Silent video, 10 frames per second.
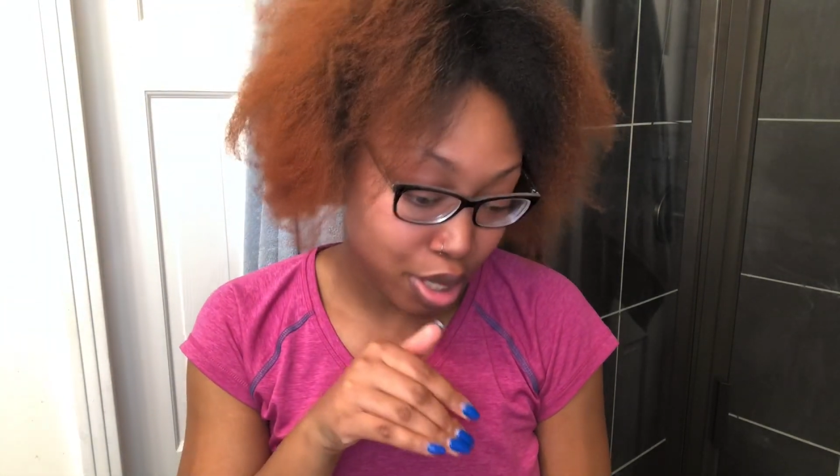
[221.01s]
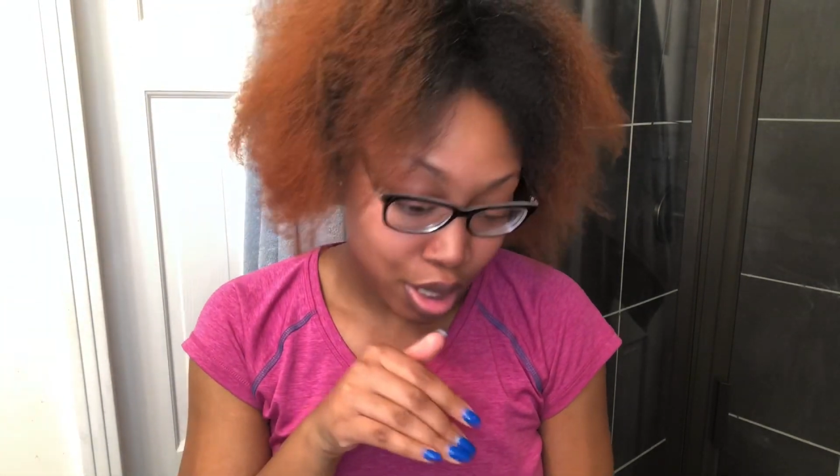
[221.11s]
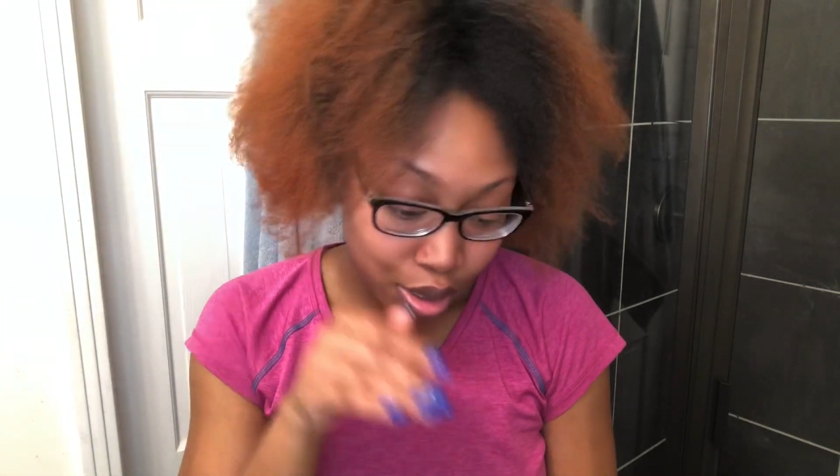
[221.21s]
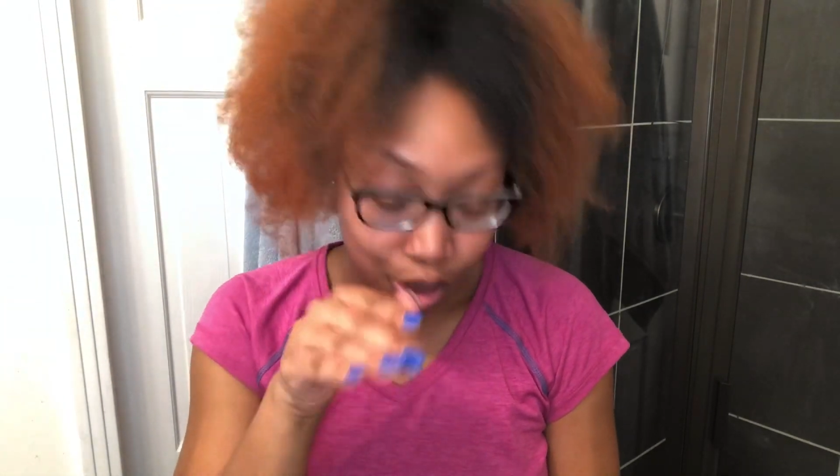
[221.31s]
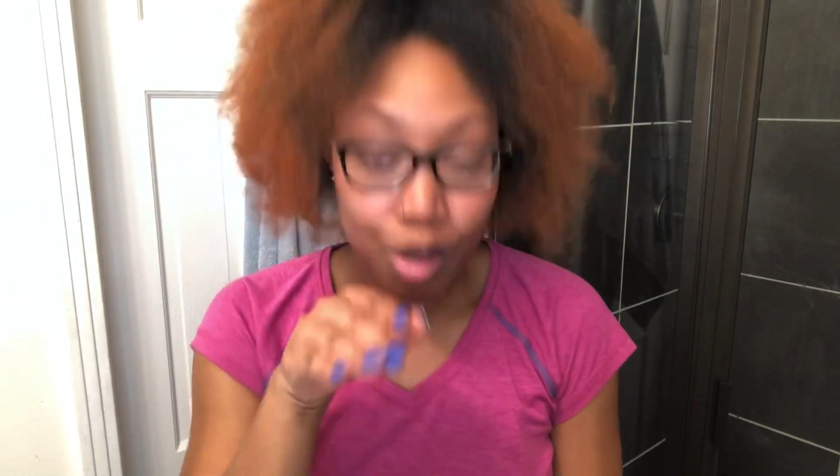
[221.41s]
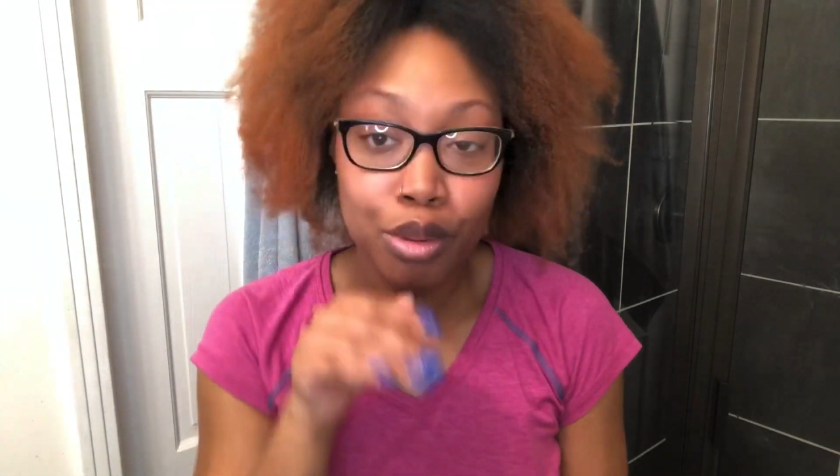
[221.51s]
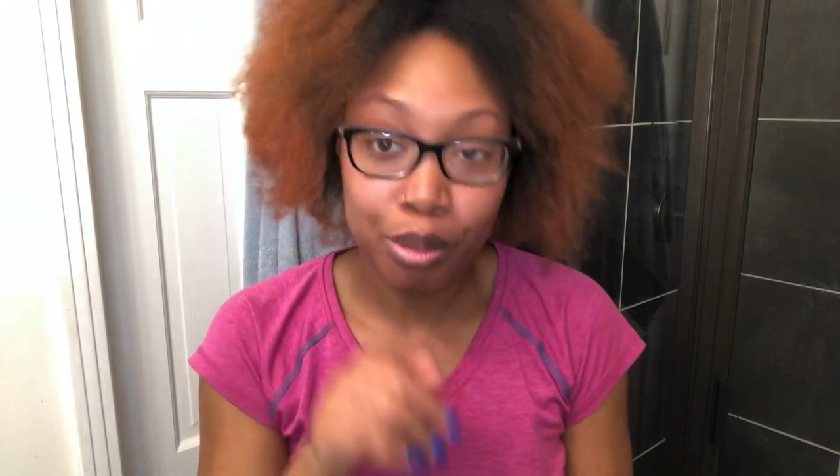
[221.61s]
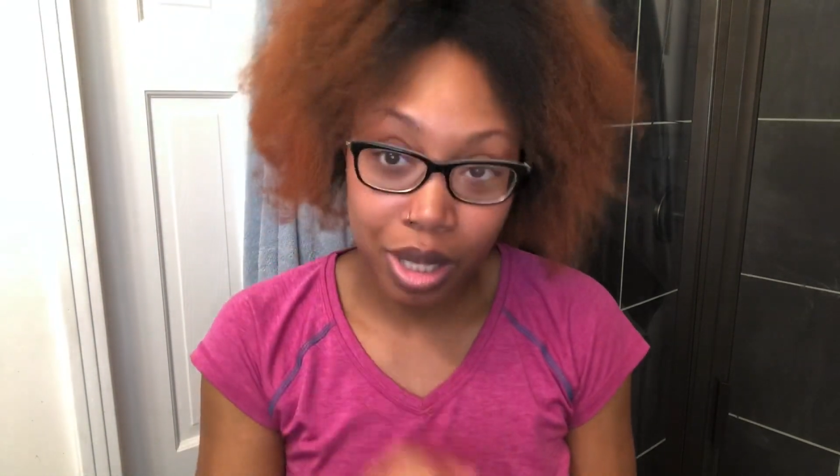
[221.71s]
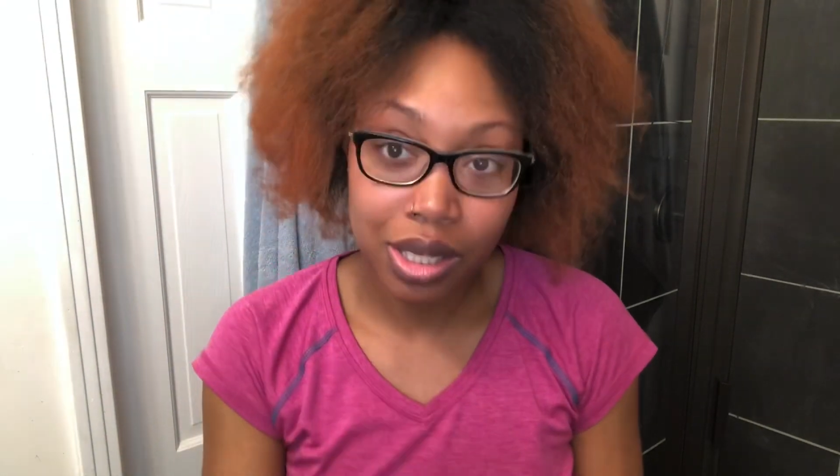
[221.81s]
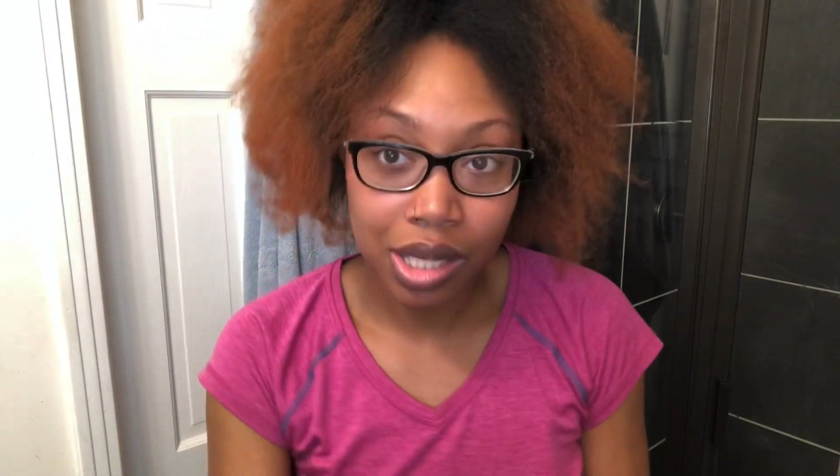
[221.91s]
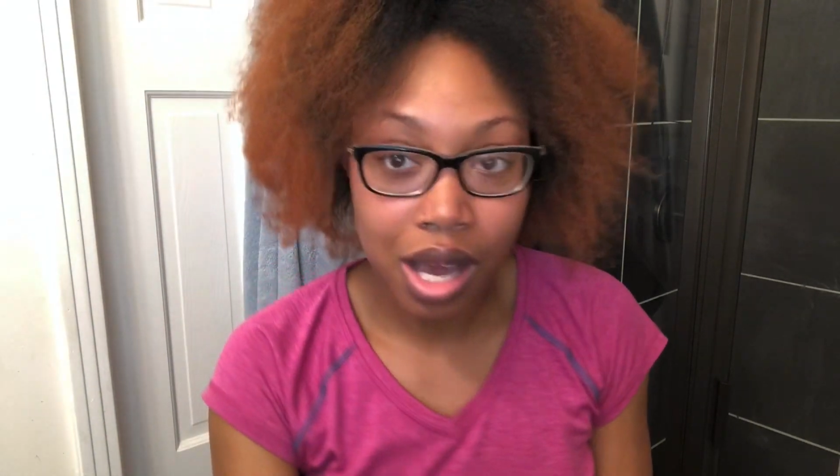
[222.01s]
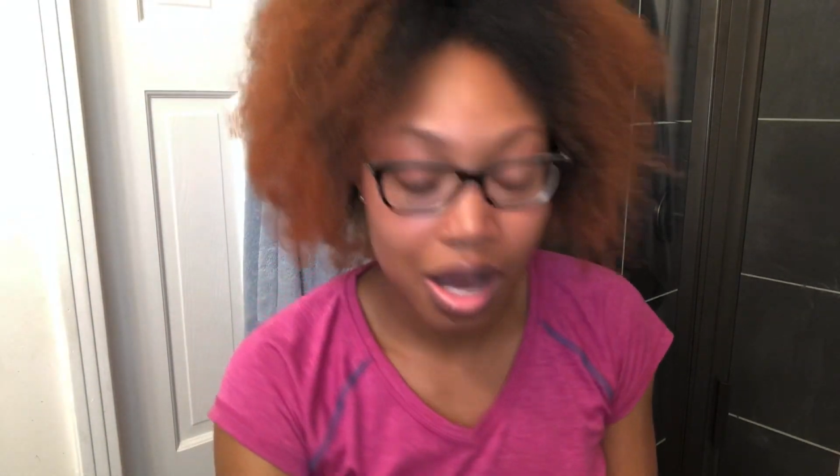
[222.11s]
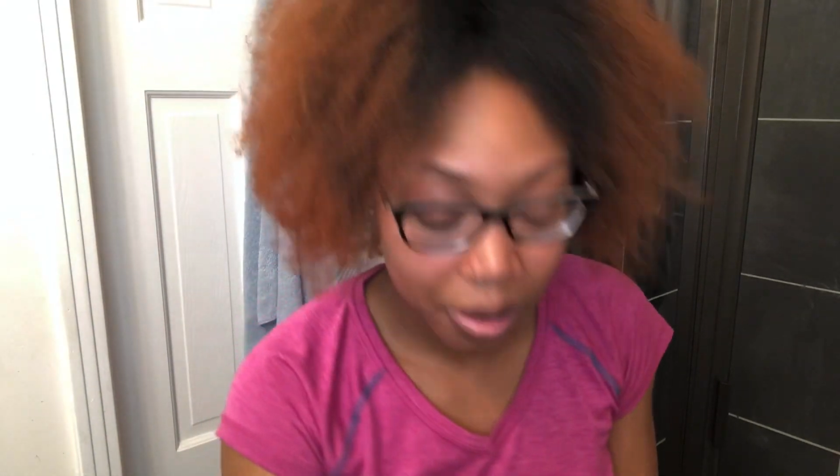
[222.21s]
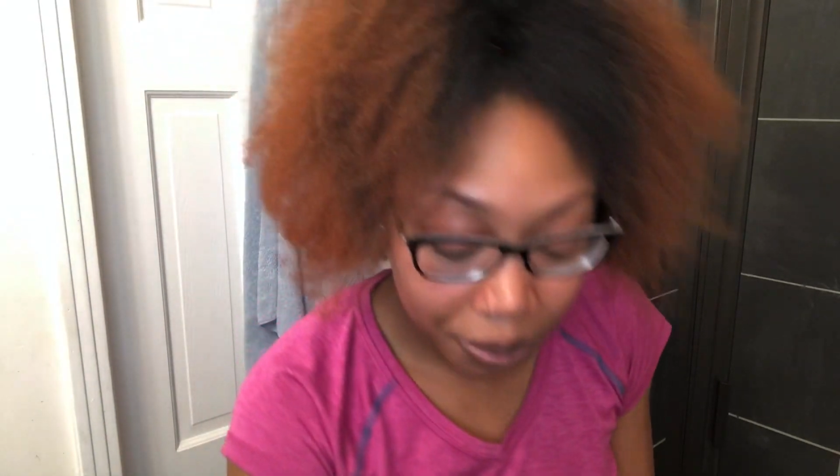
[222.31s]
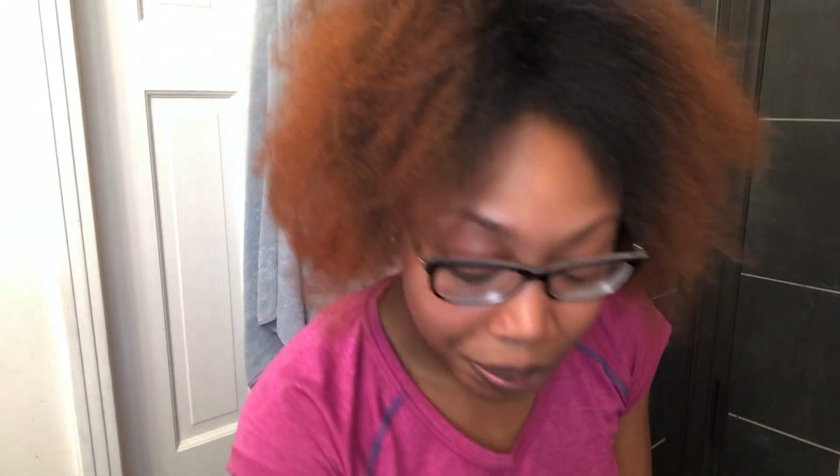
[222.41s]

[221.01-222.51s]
So in the meantime,